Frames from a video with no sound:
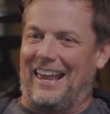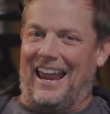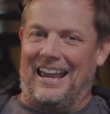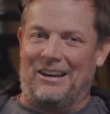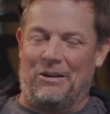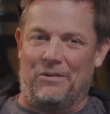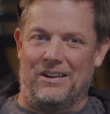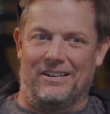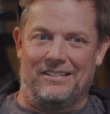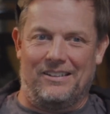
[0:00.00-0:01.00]
And we
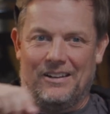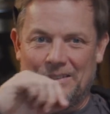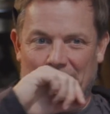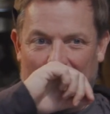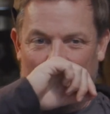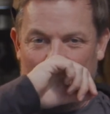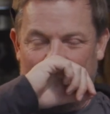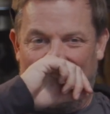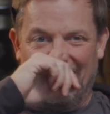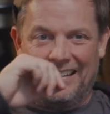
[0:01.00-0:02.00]
already talked about
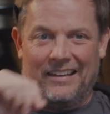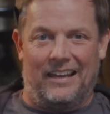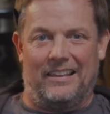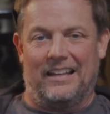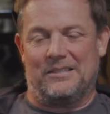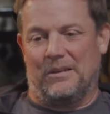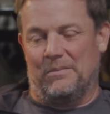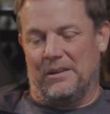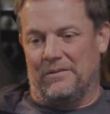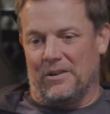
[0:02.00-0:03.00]
talent, and that's a
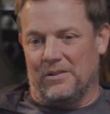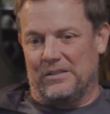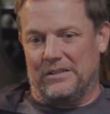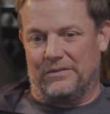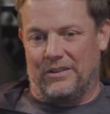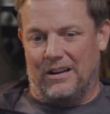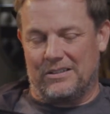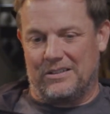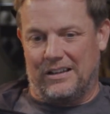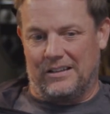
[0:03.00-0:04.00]
big focus of
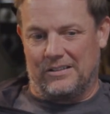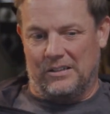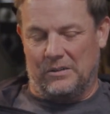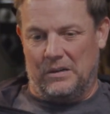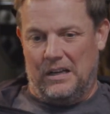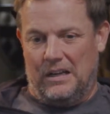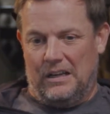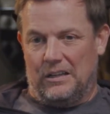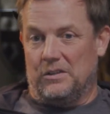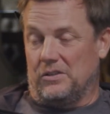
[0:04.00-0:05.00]
Crosschq. So
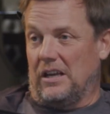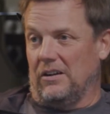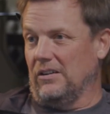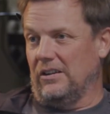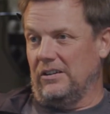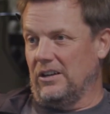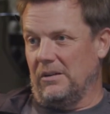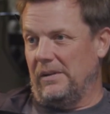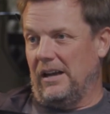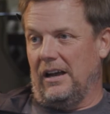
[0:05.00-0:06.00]
you said earlier you're going
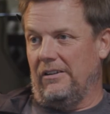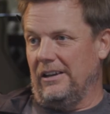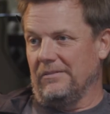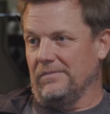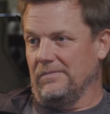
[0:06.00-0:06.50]
to be hiring